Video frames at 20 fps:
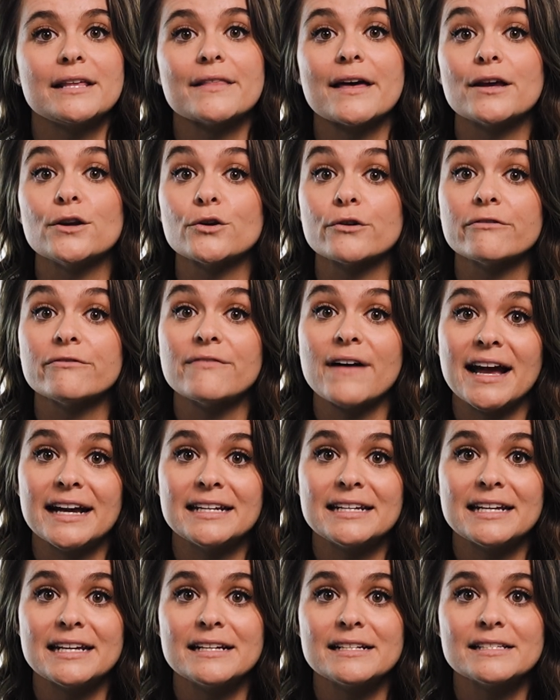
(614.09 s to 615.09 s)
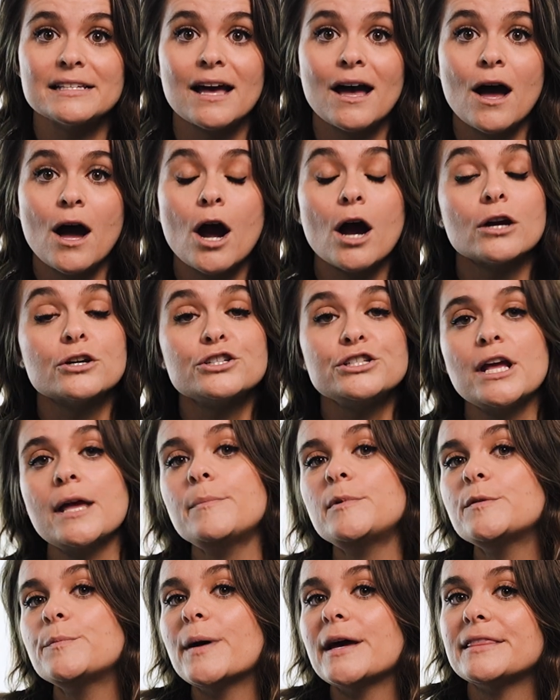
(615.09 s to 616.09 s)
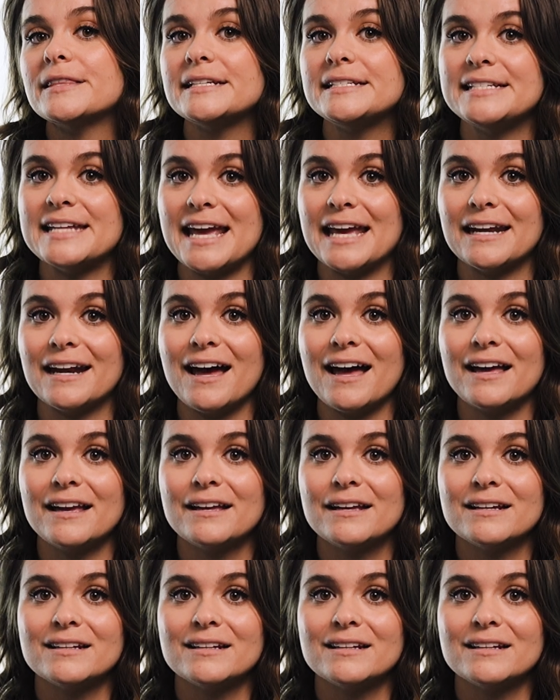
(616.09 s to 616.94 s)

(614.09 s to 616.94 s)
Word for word: that your findings are shaped by the data,